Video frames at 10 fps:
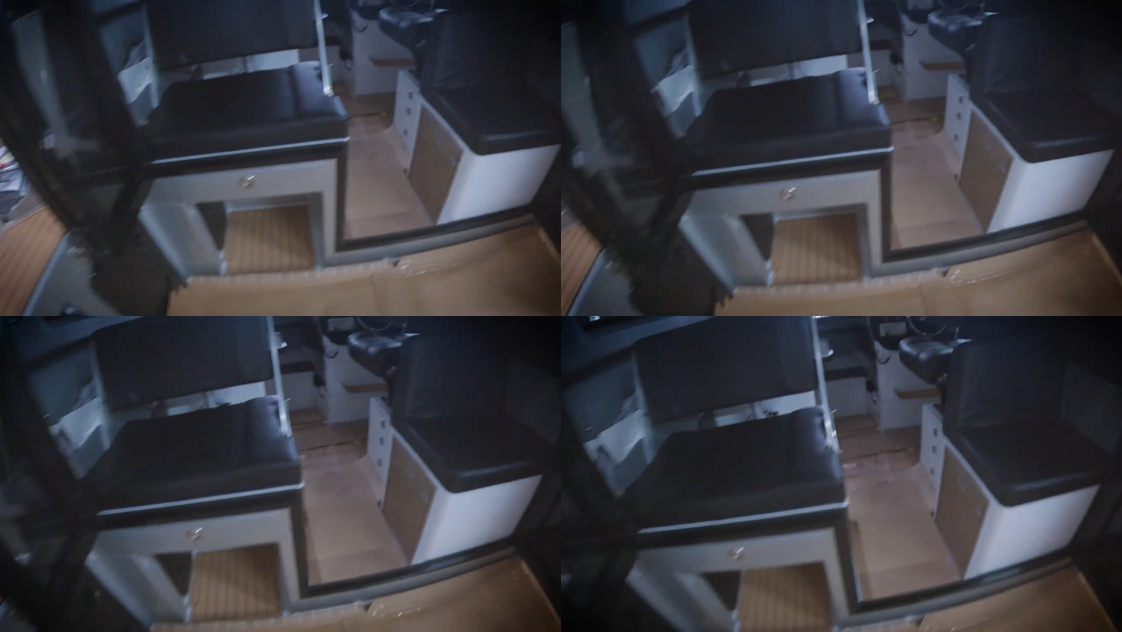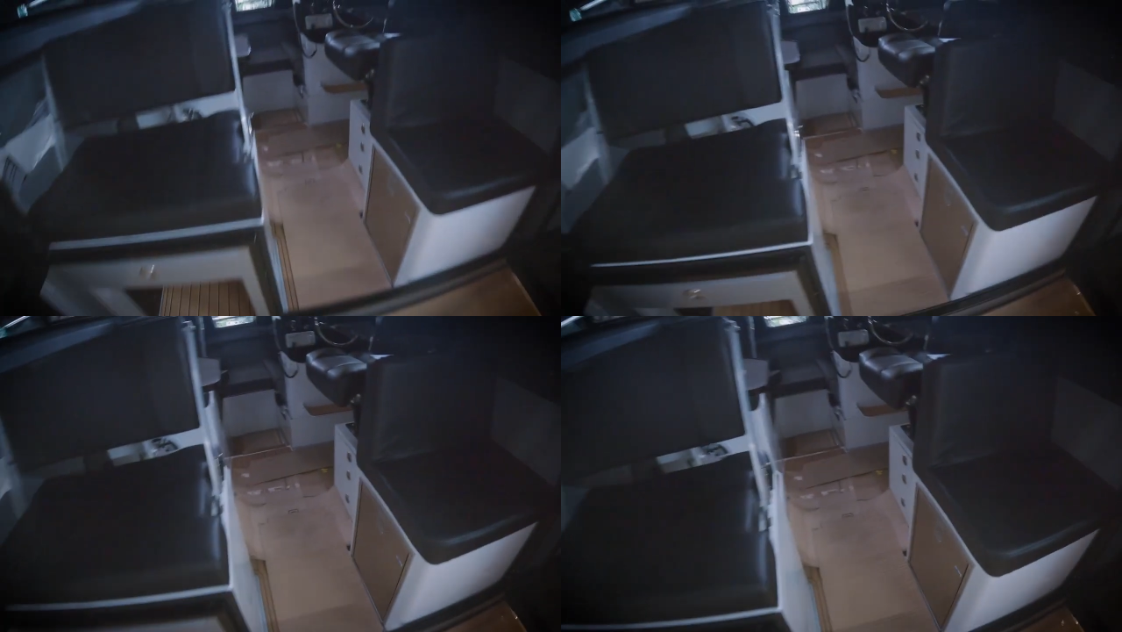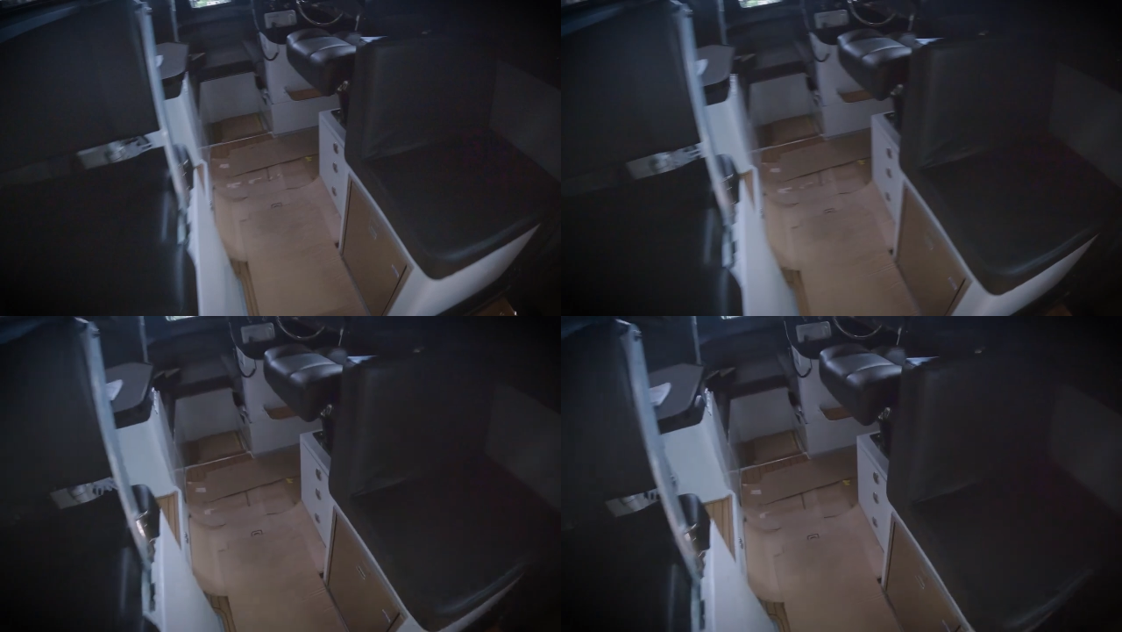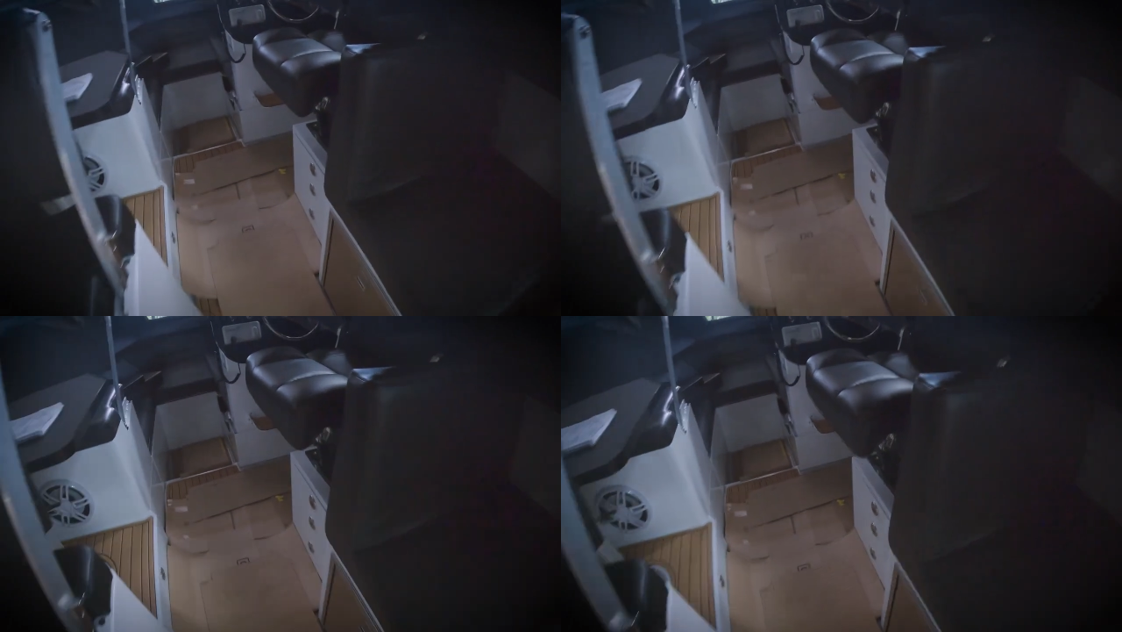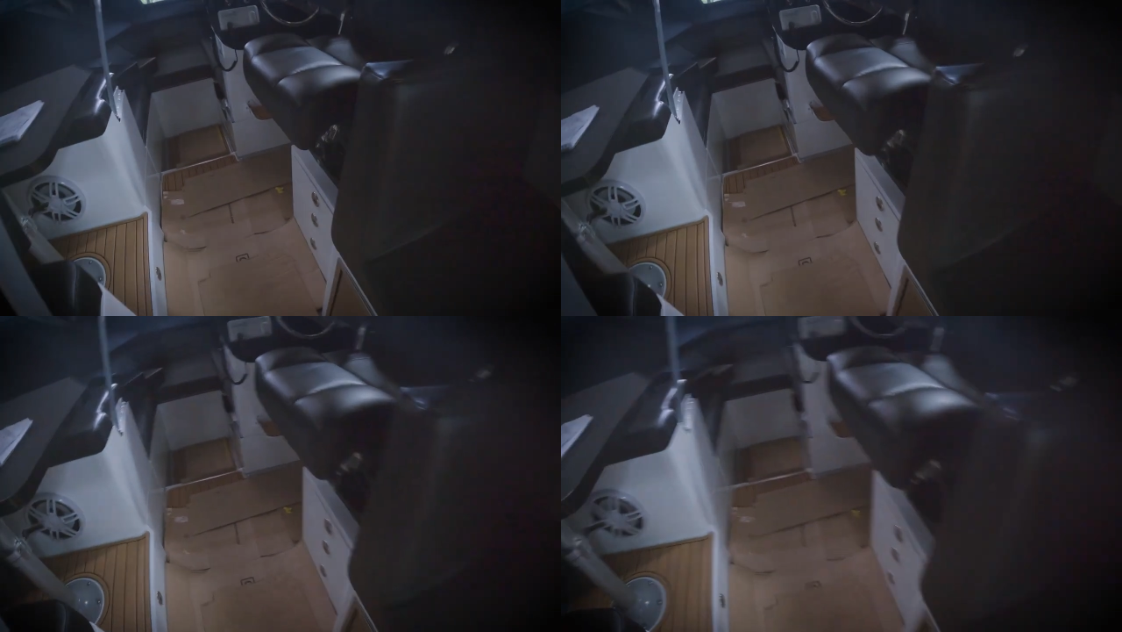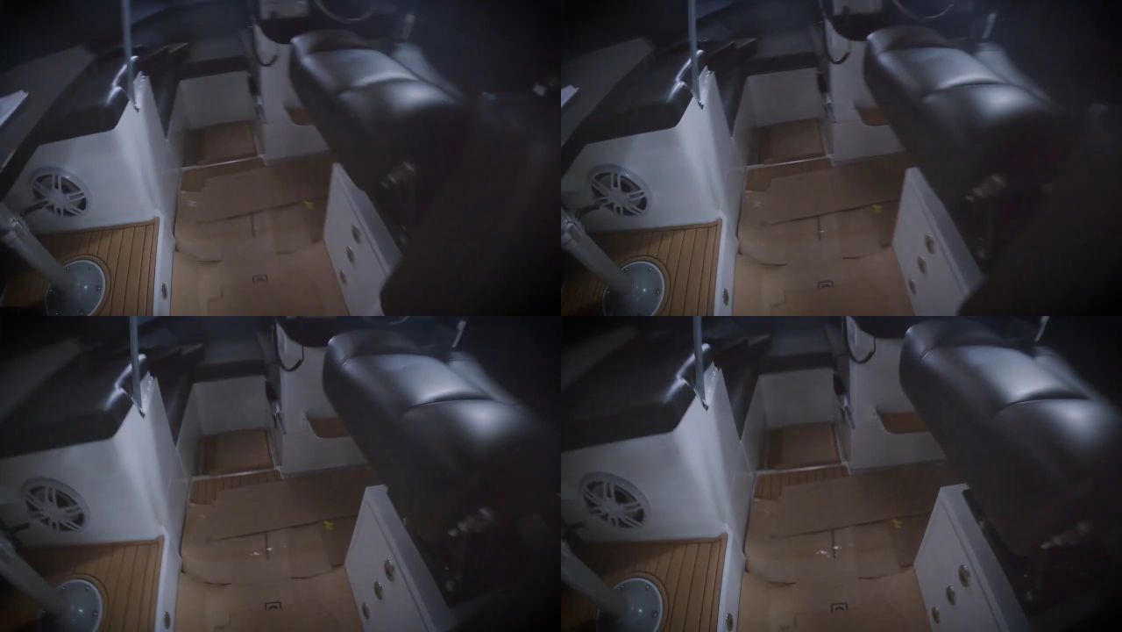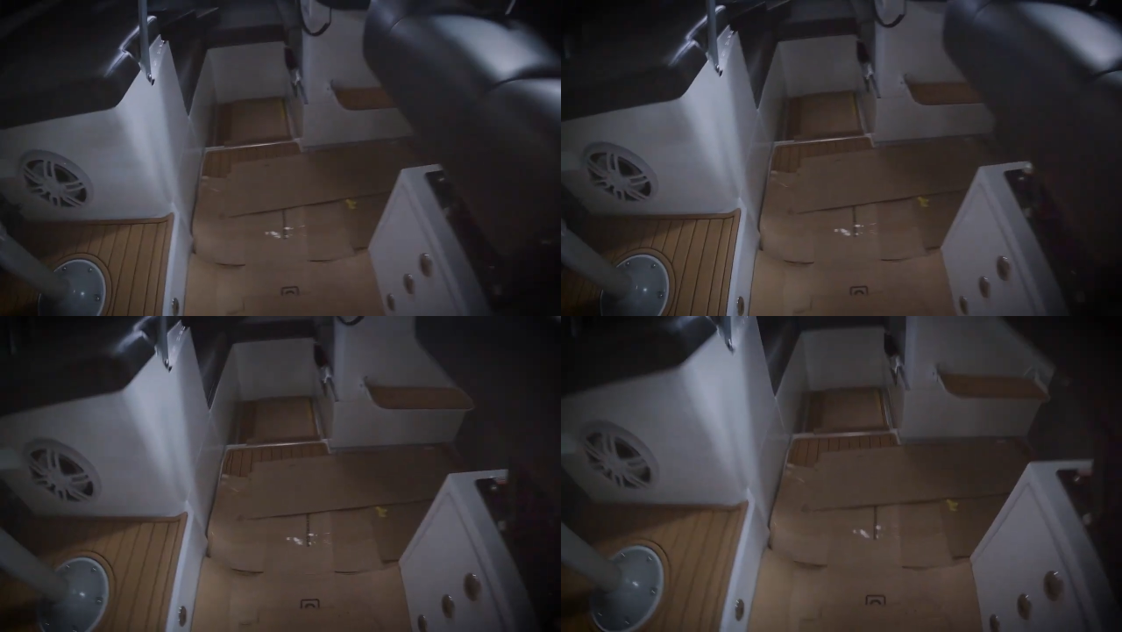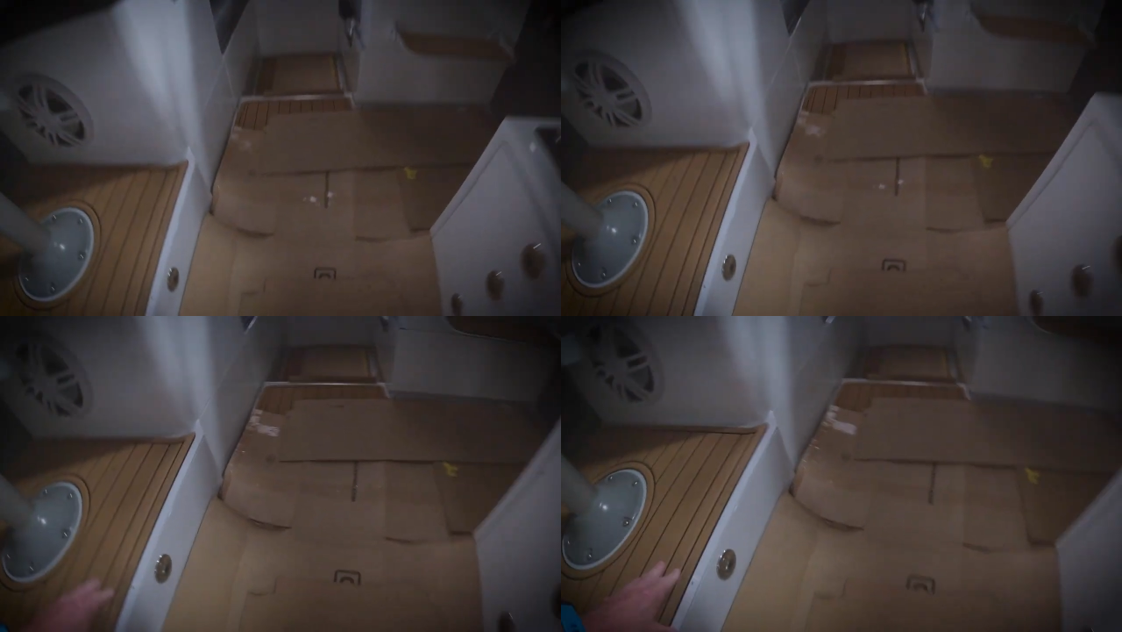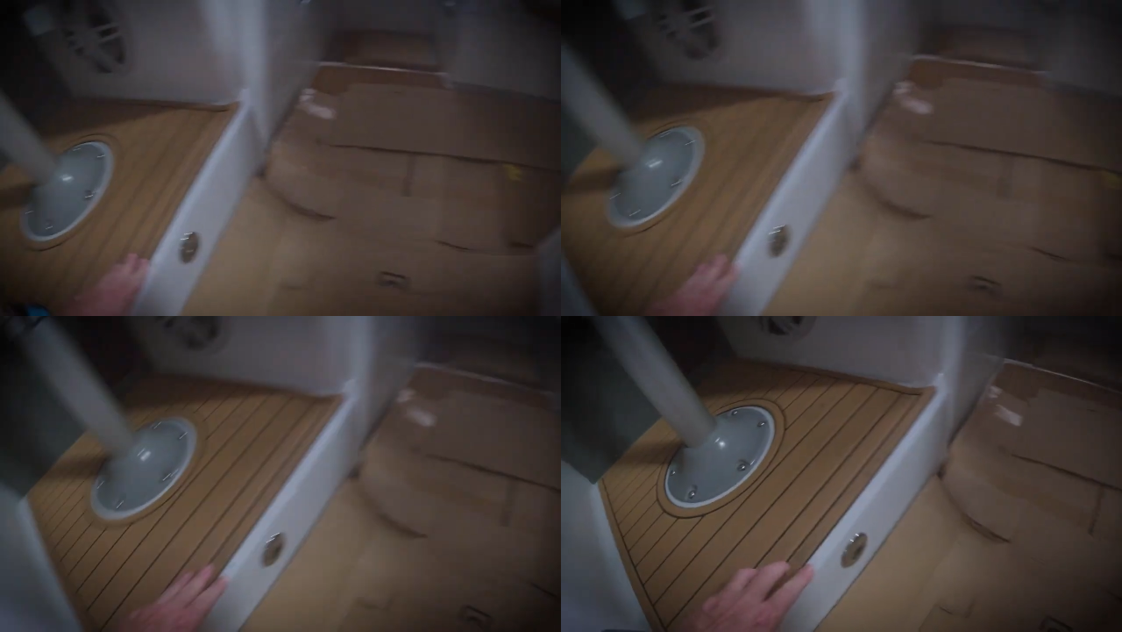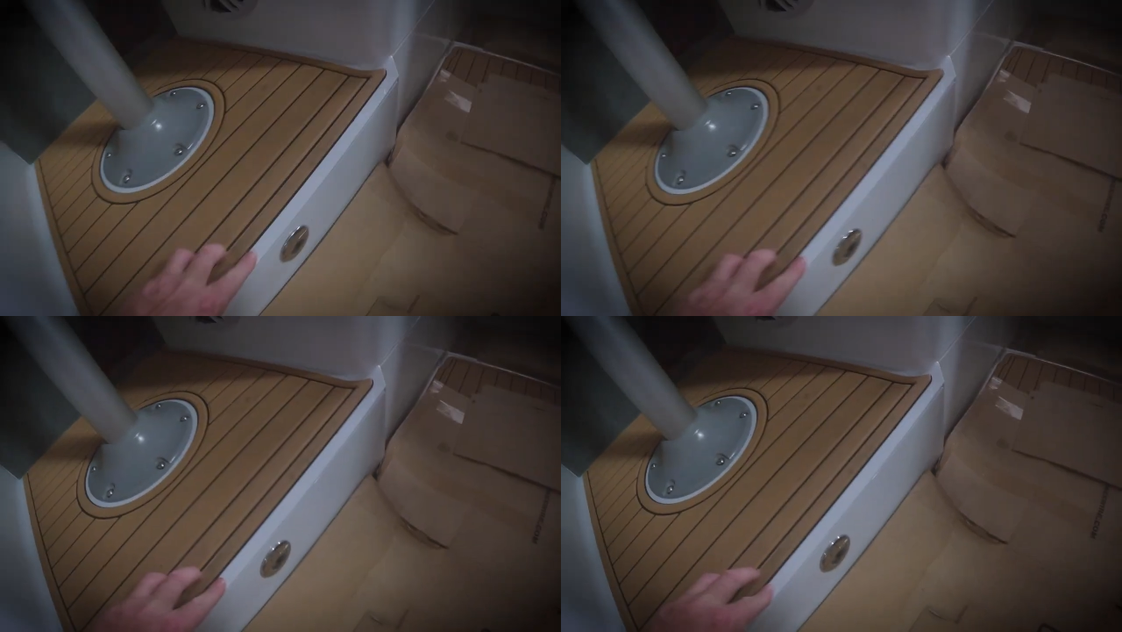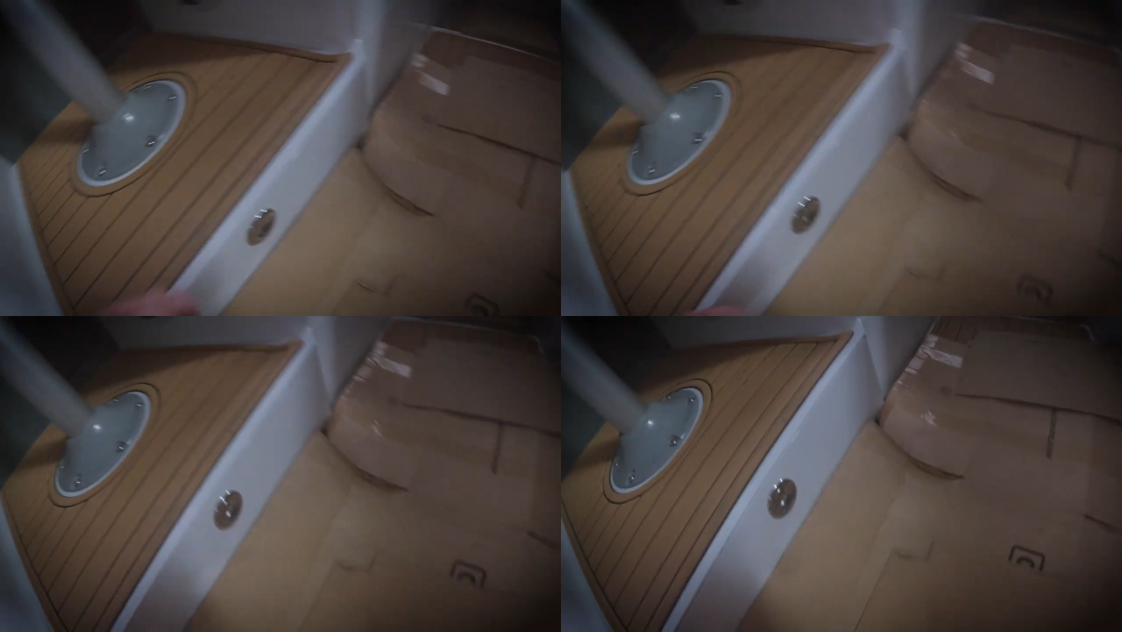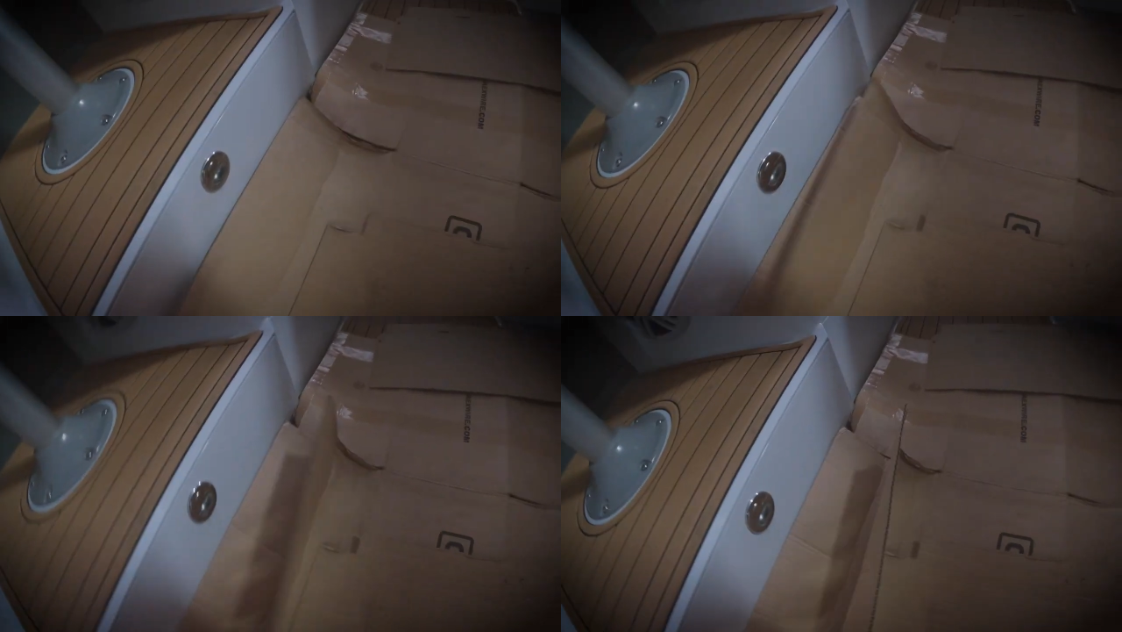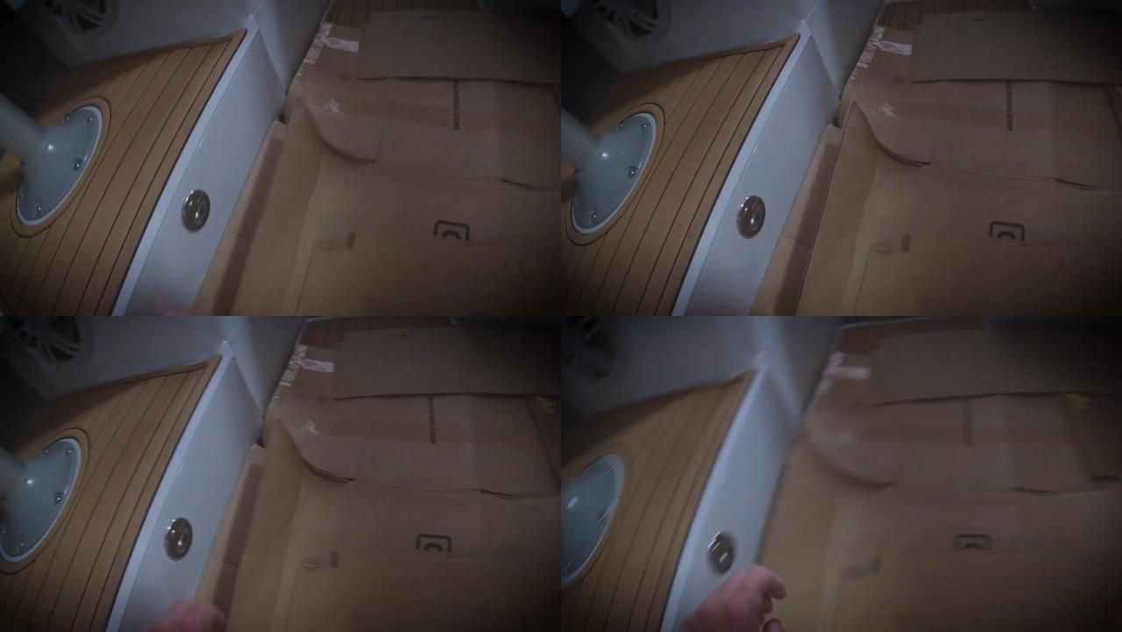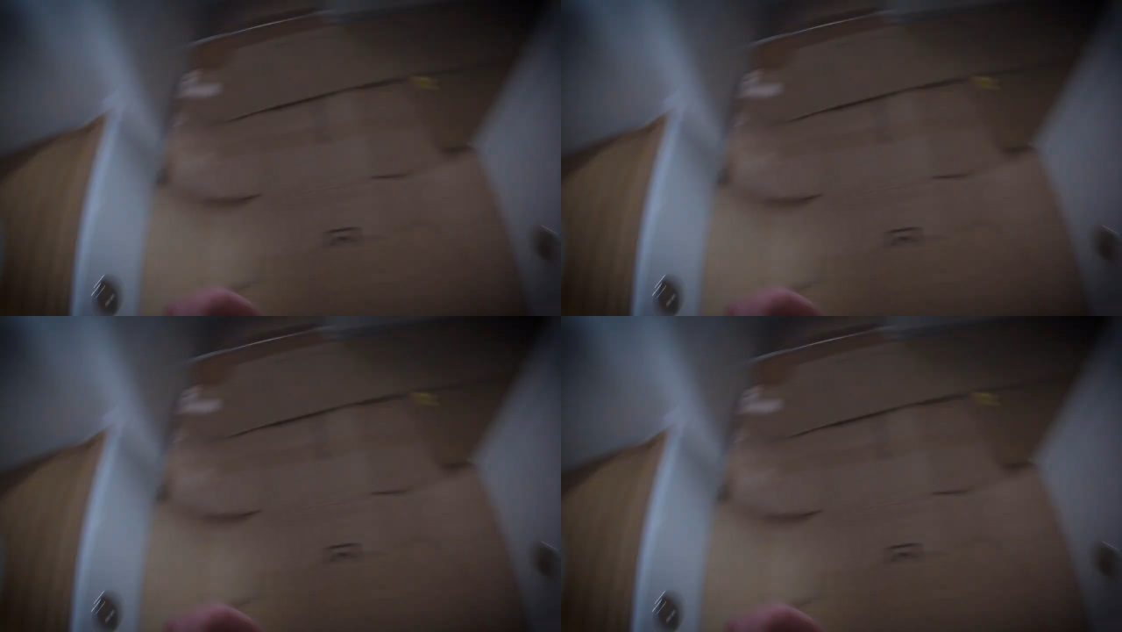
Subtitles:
[unreadable: no face in view]